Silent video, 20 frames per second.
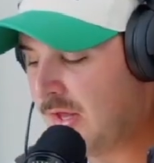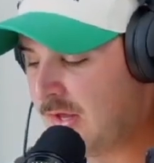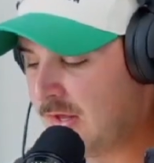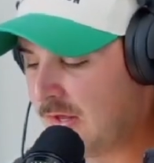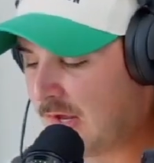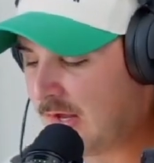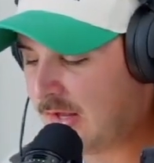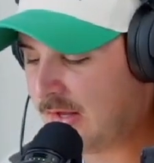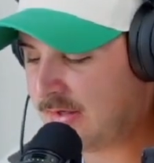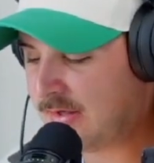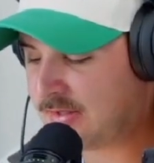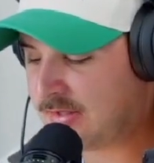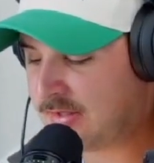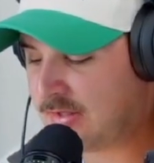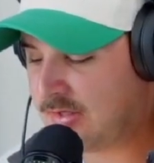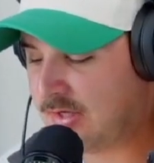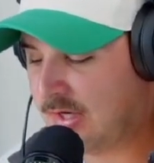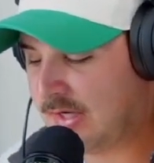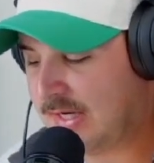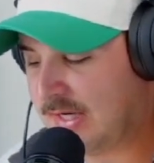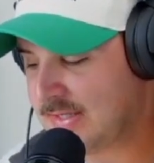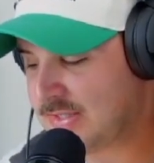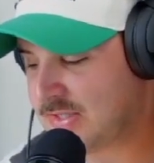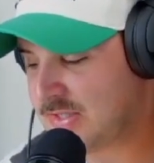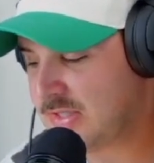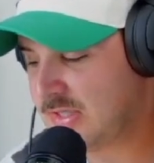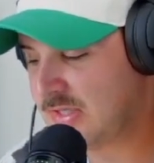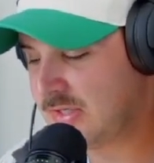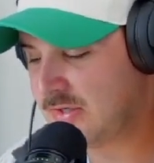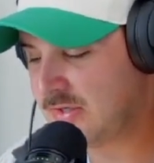I
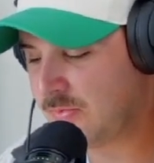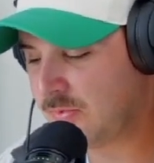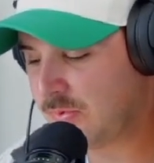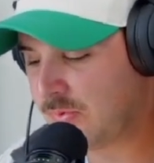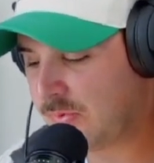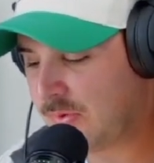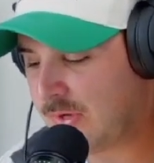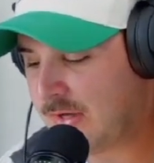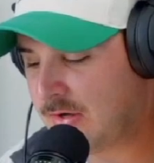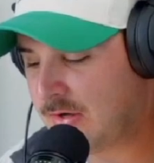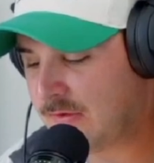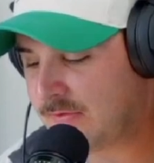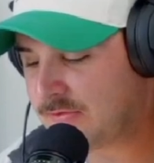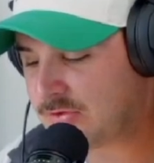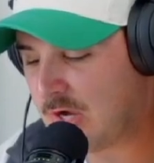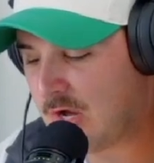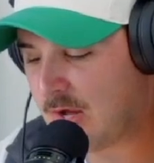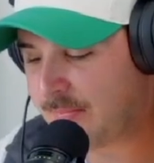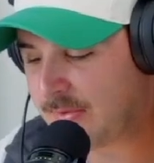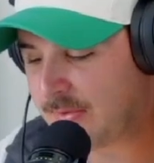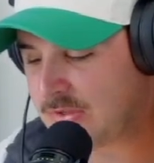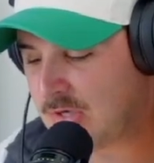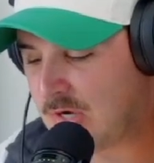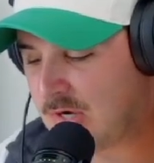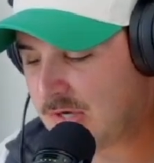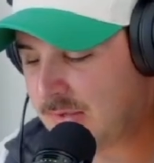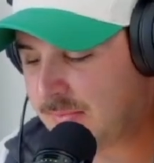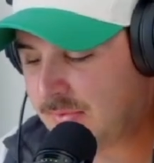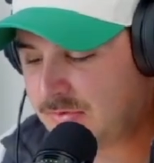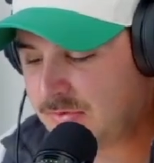guess we're getting off topic
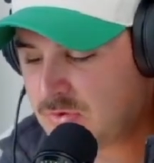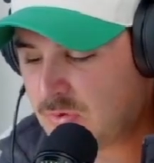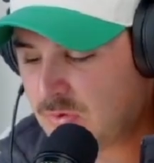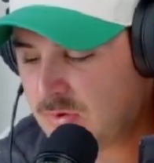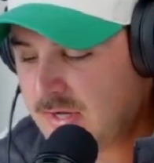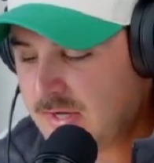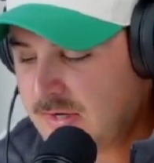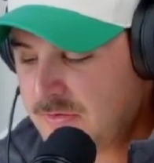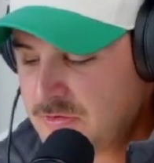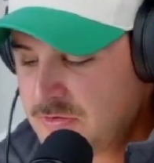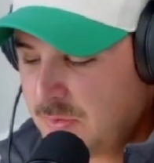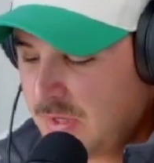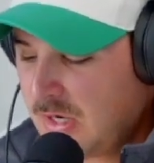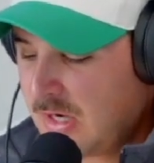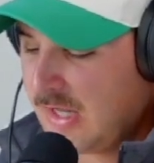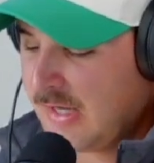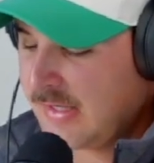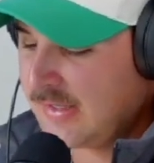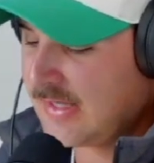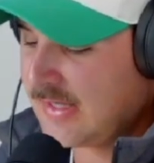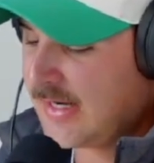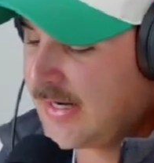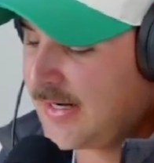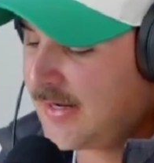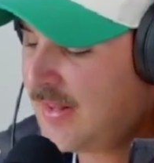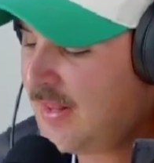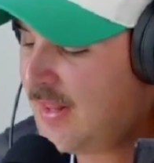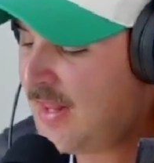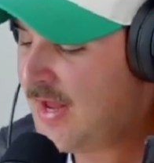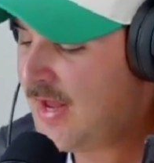talking about tornadoes, but I like
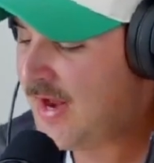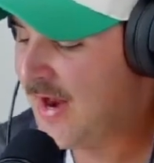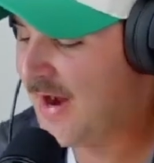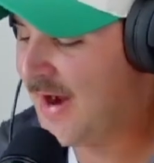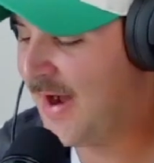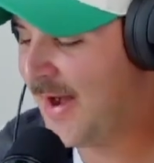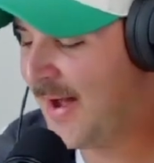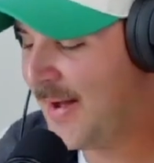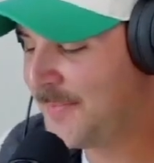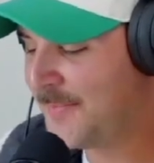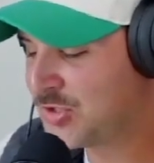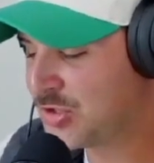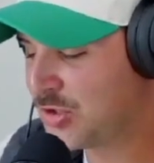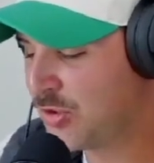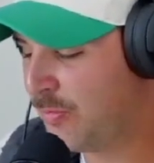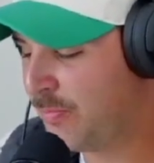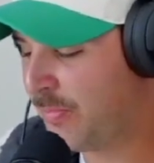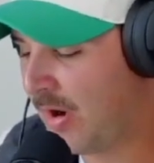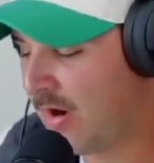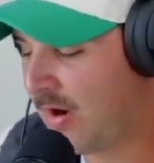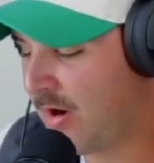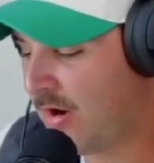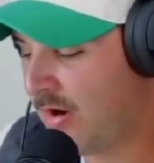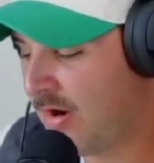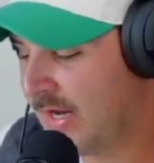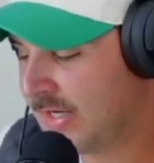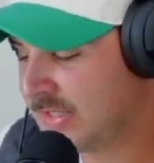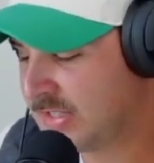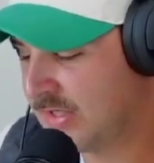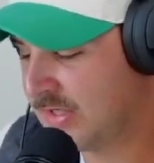that. So
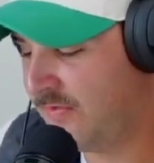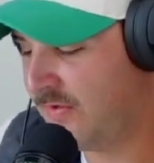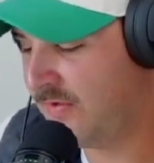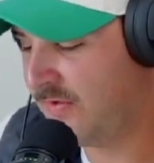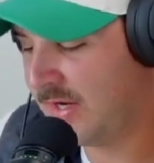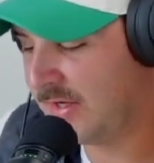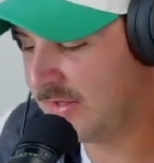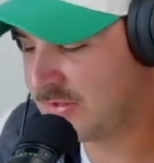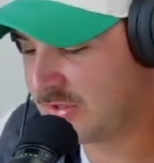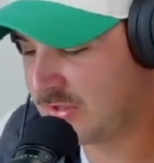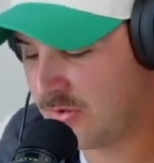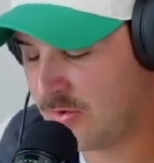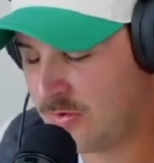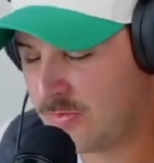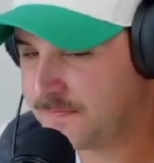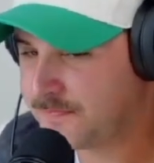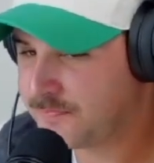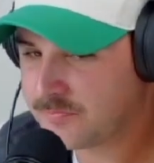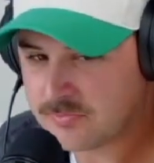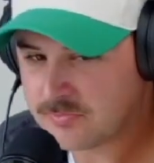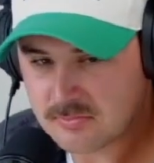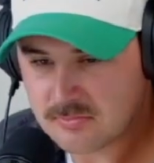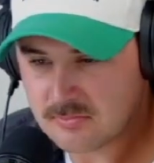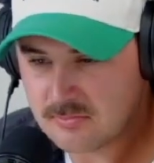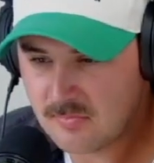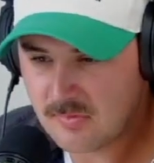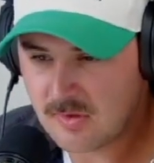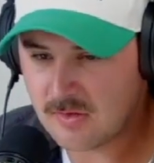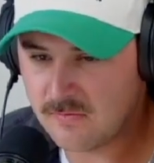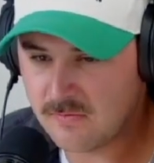Barnhart Excavating. So
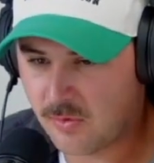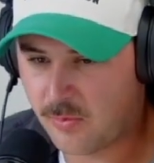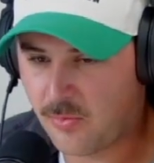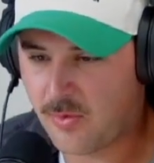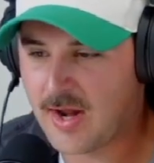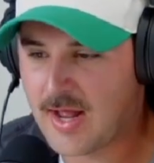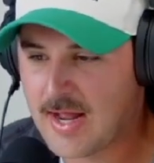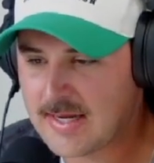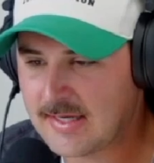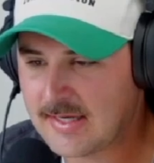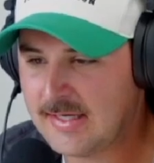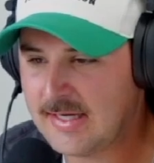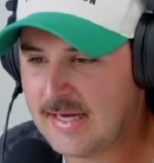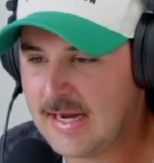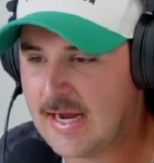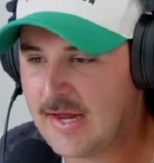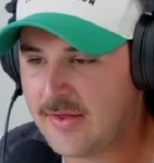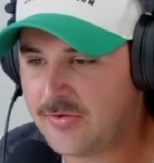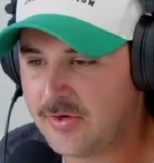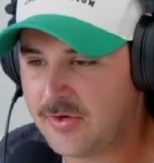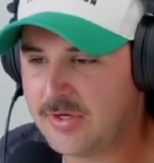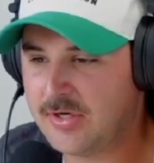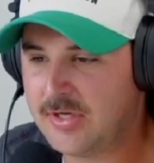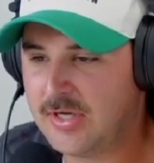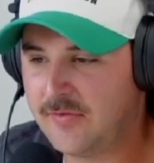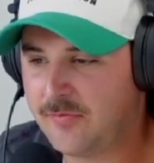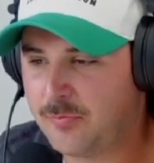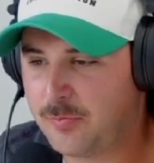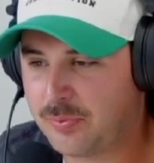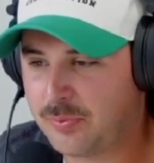from what I can gather,
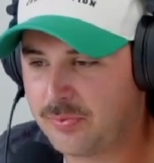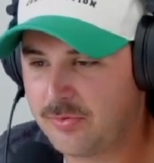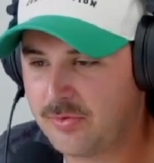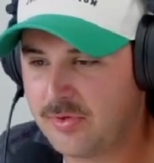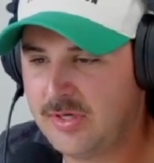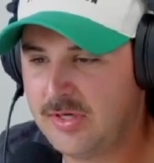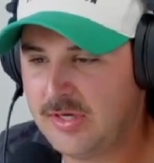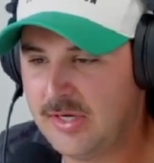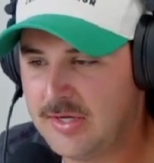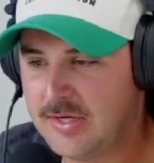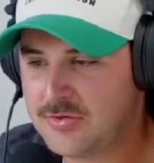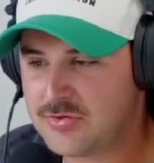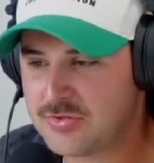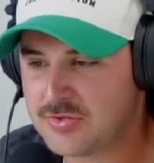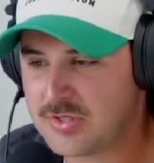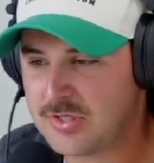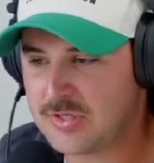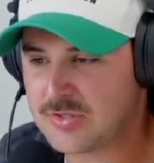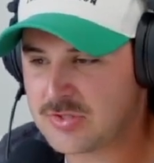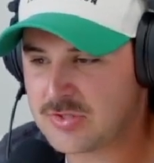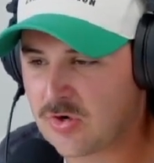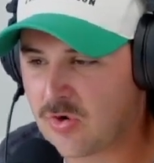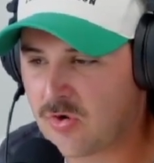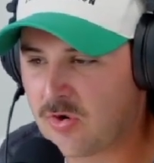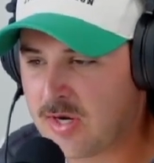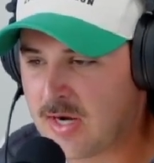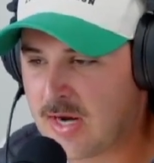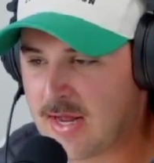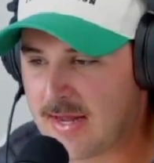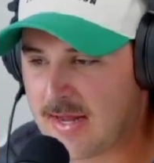a pretty interesting
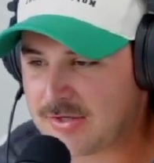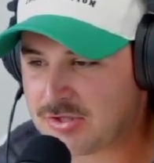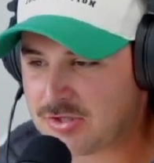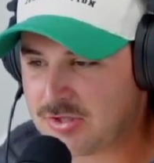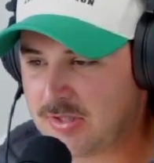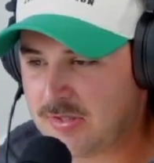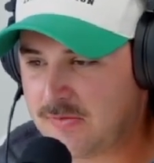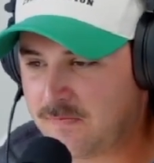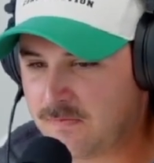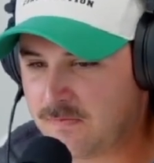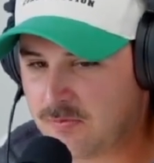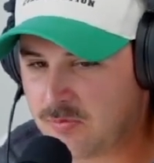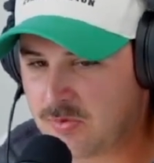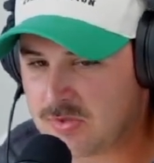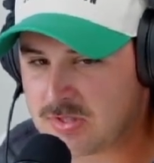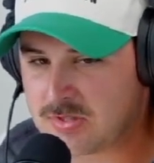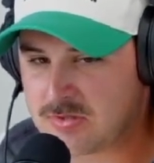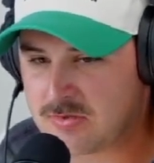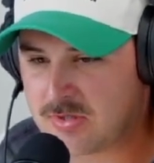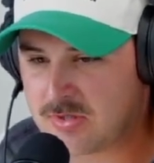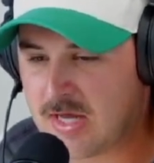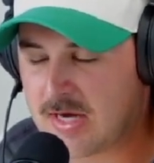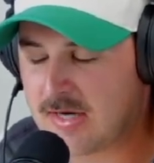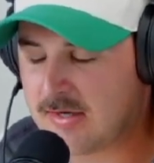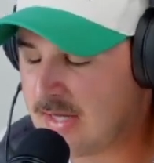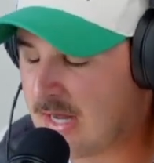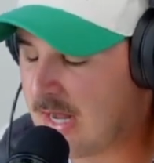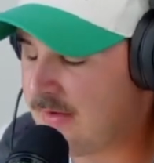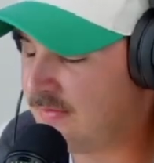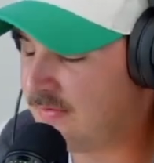story. And I actually was kind
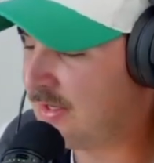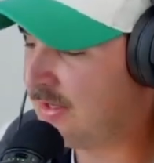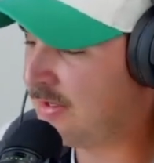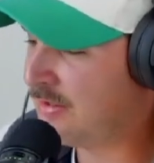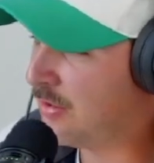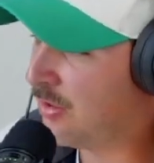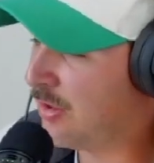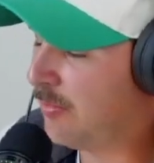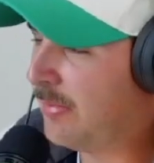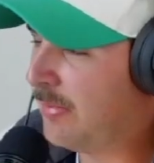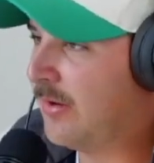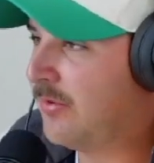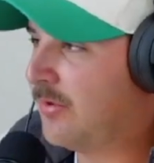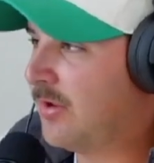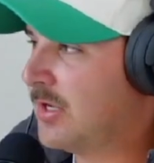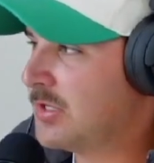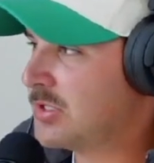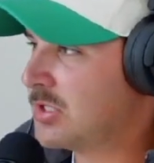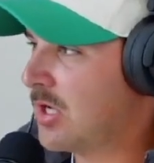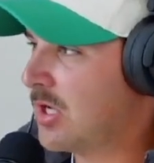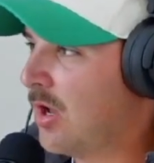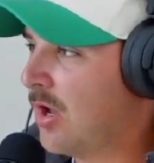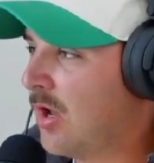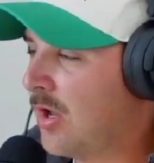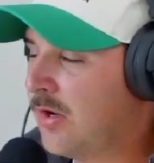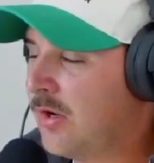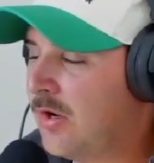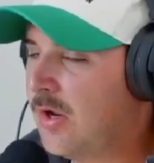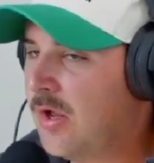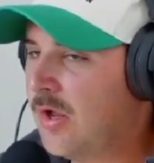of diving into your About Us
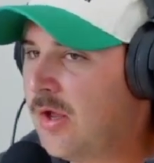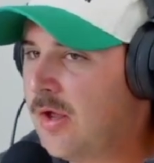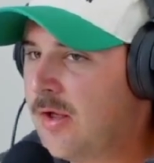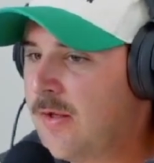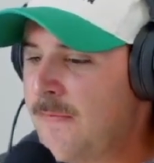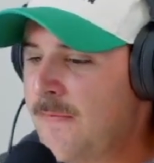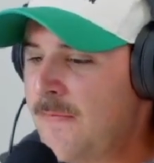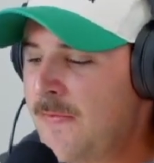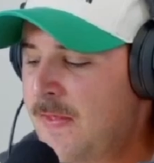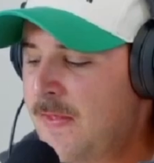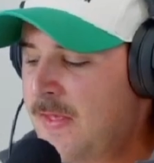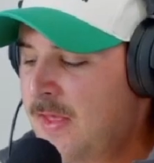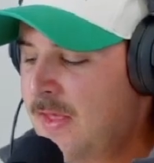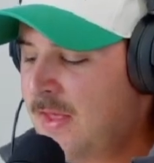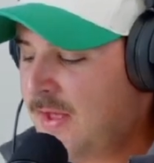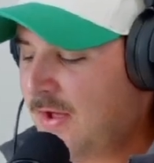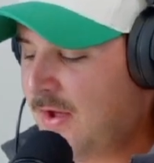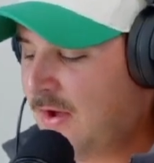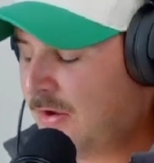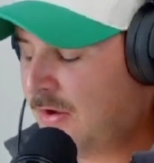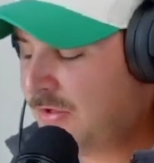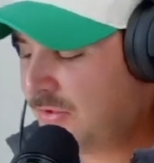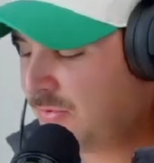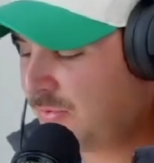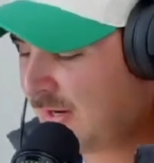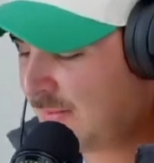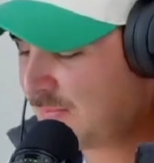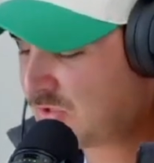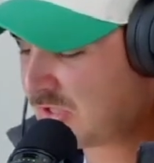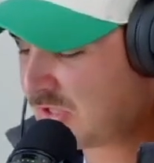on your
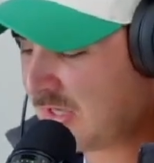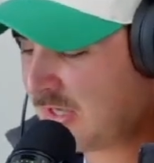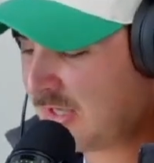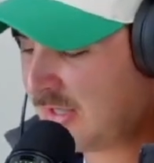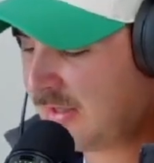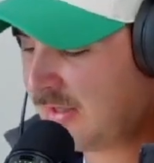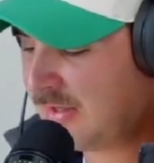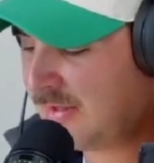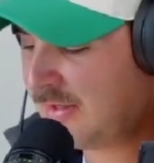website.